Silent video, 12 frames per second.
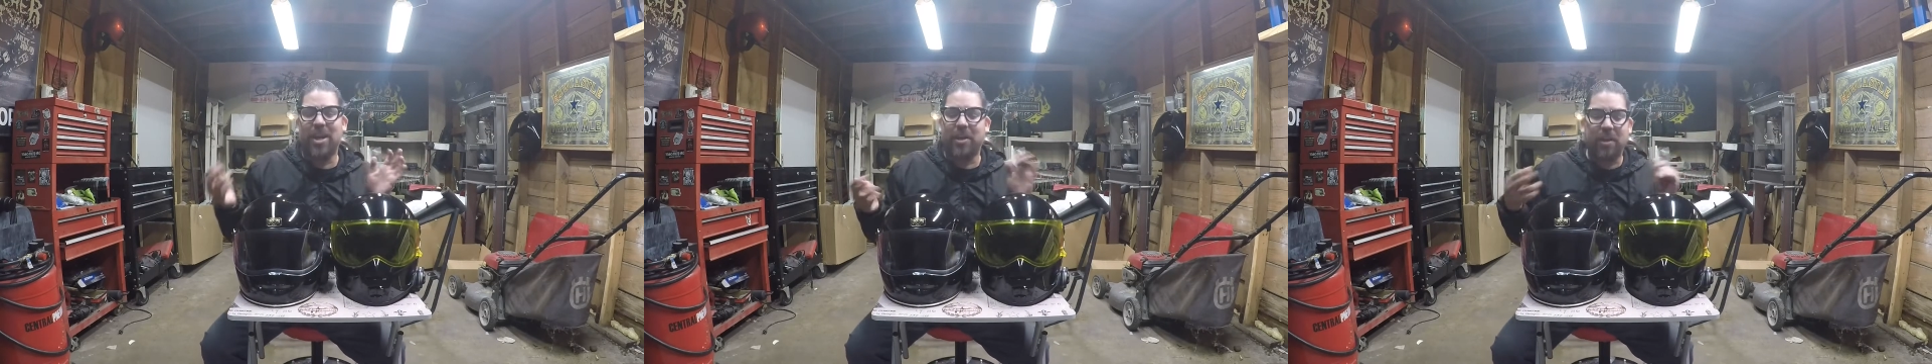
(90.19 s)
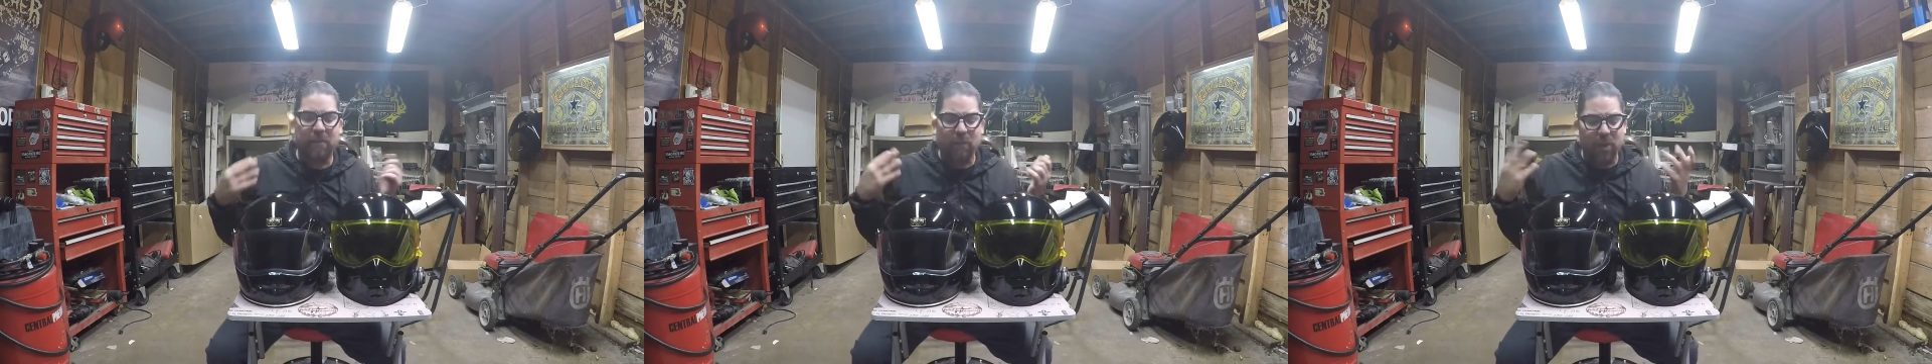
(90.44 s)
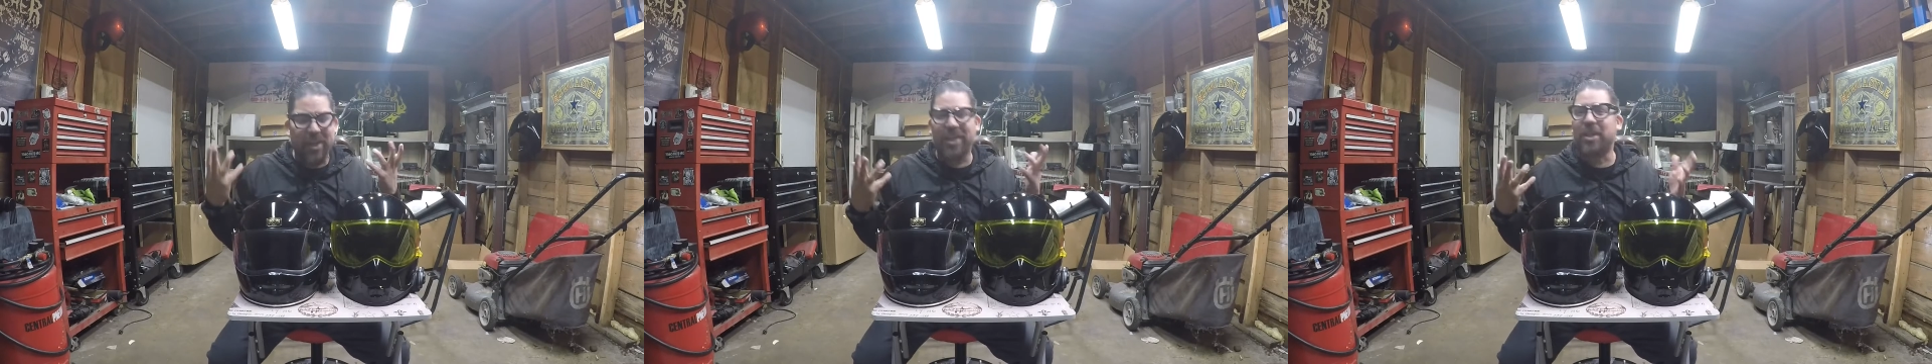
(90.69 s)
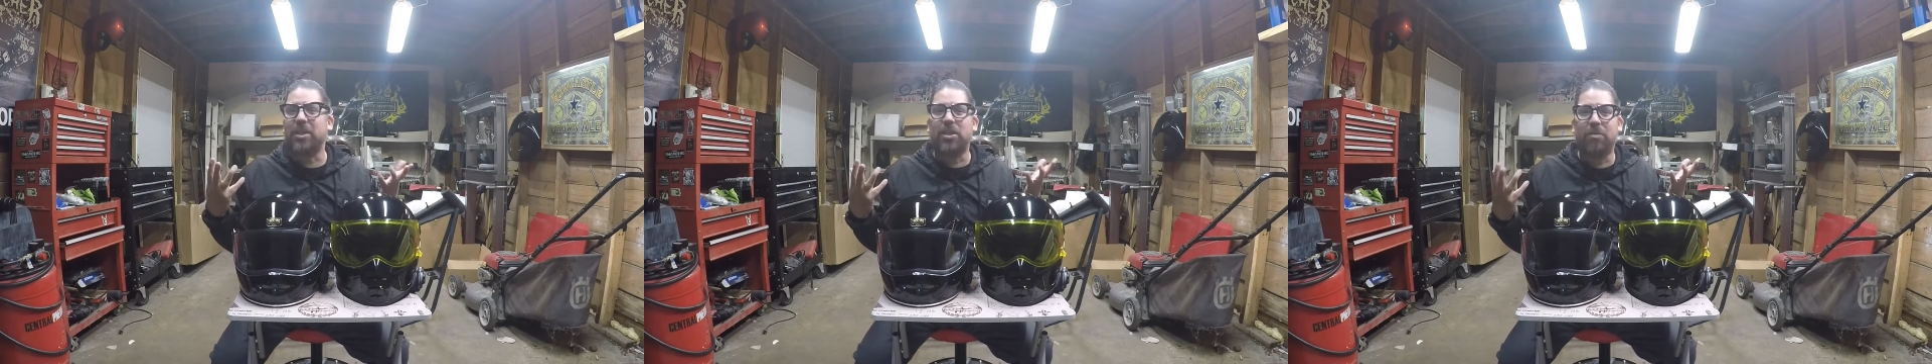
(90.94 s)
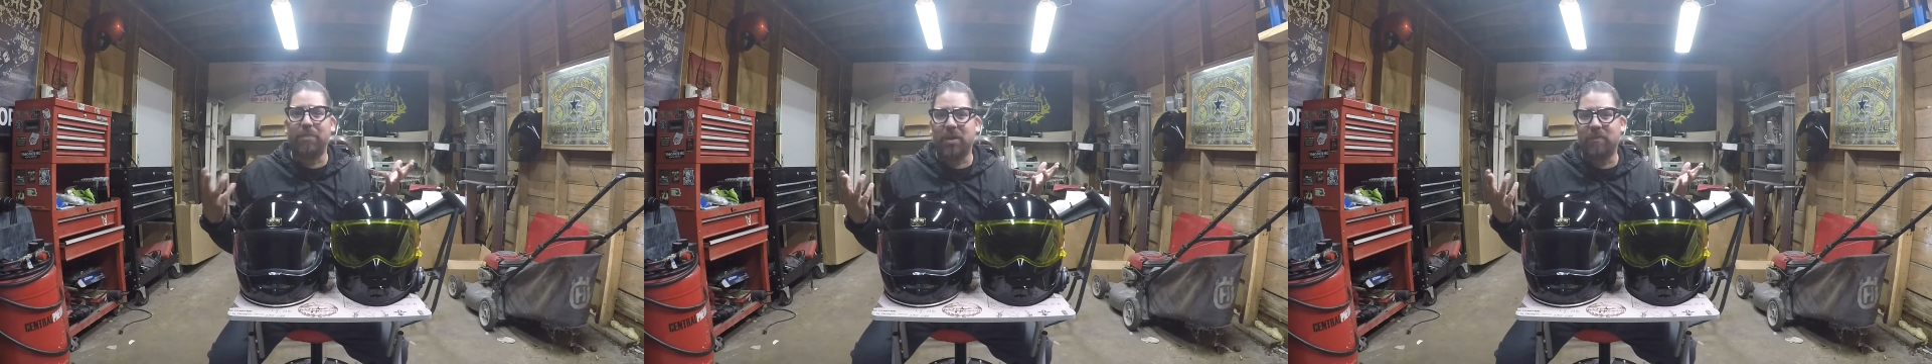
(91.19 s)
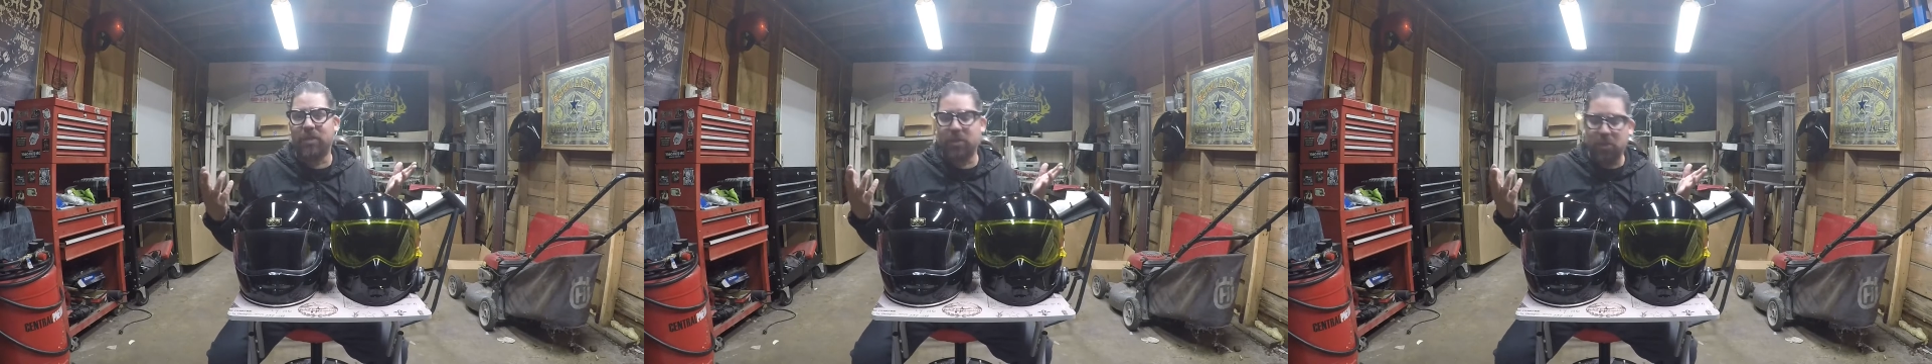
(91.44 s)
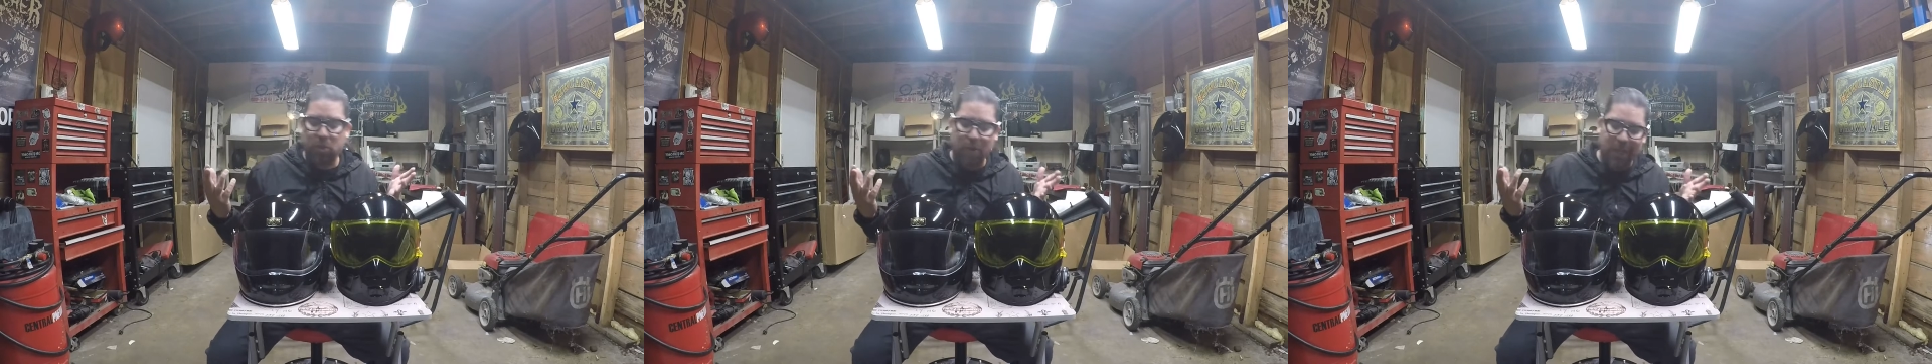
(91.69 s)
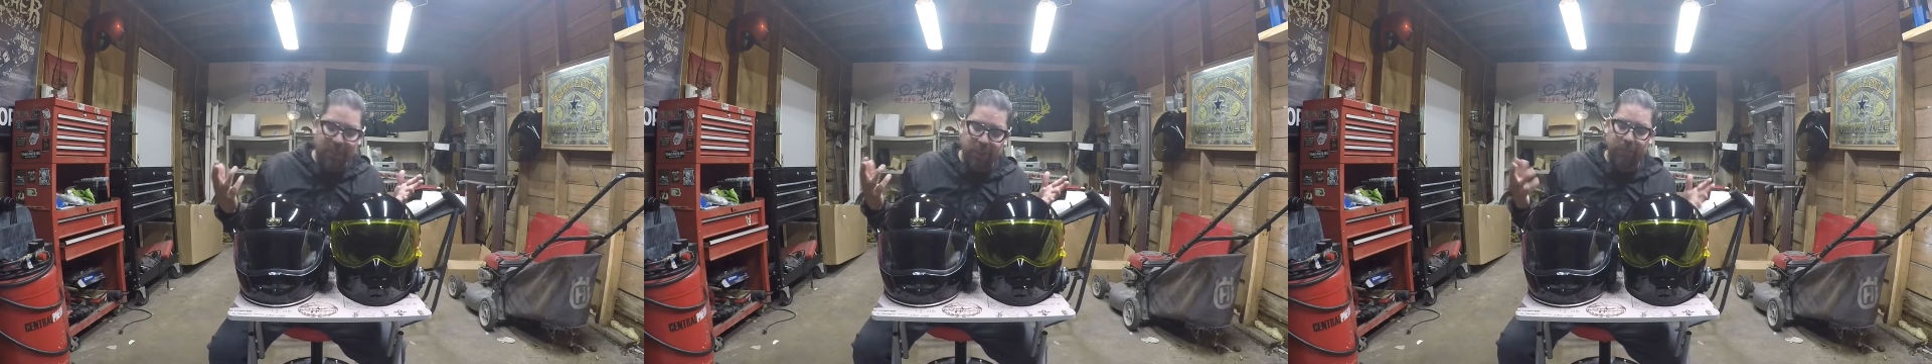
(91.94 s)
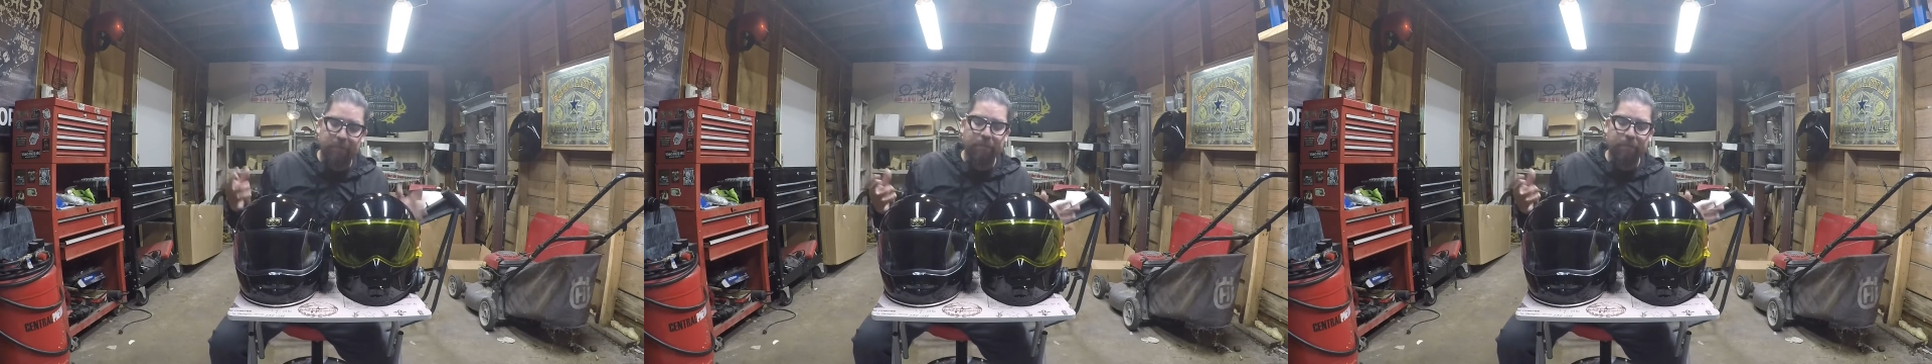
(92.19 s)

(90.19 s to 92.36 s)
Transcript: In the front, I think it's a bit of a distraction.